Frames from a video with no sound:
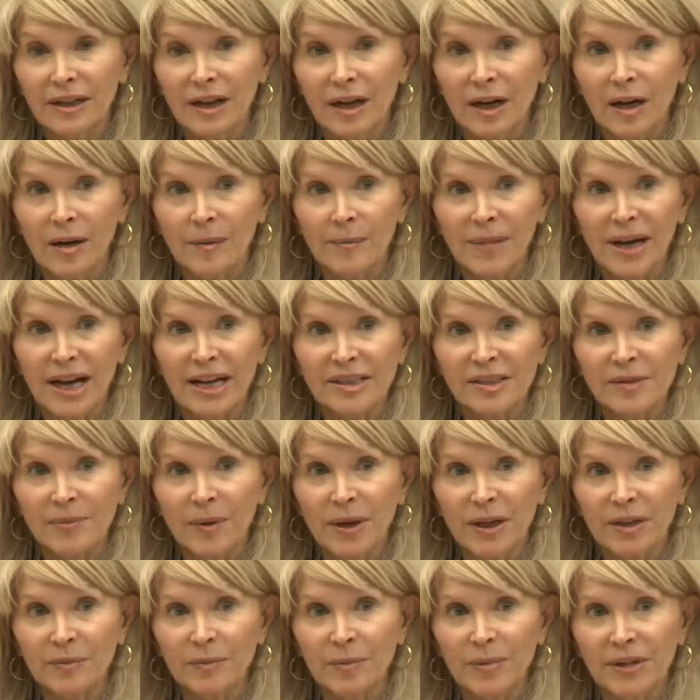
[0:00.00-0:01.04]

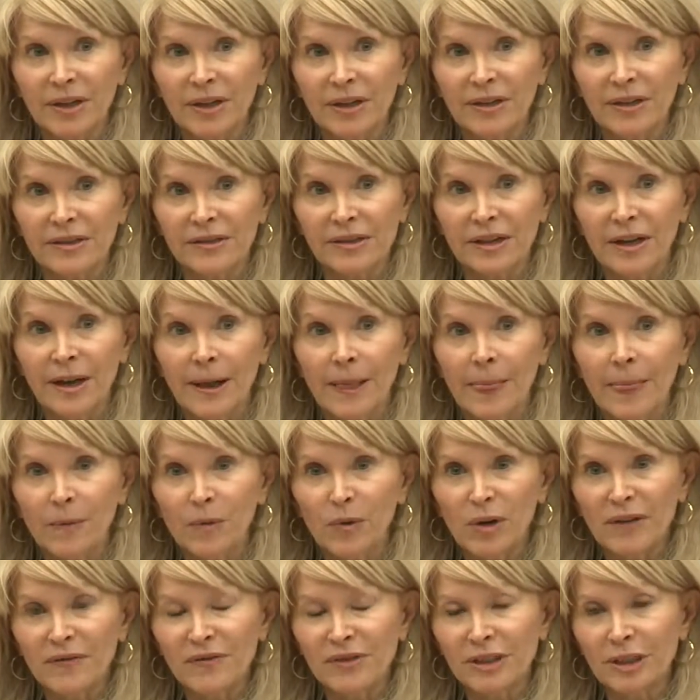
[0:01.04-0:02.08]
aspect, because
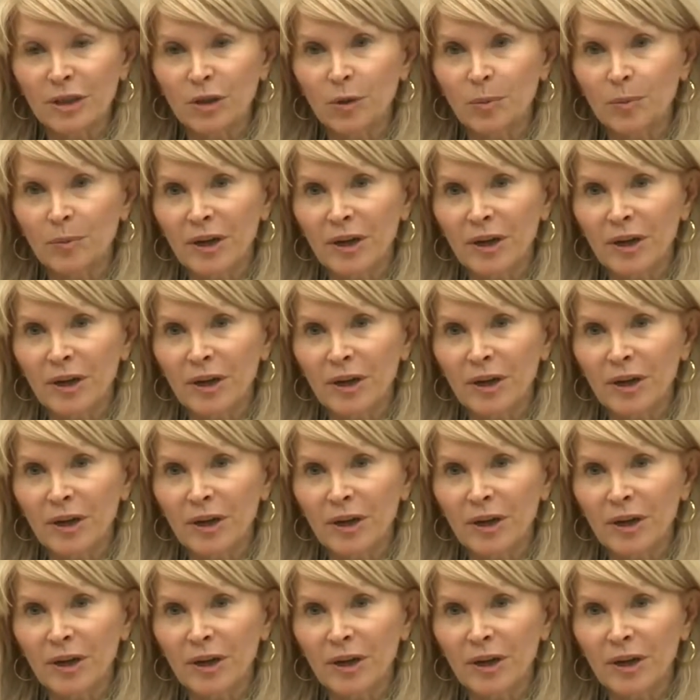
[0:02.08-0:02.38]
we have single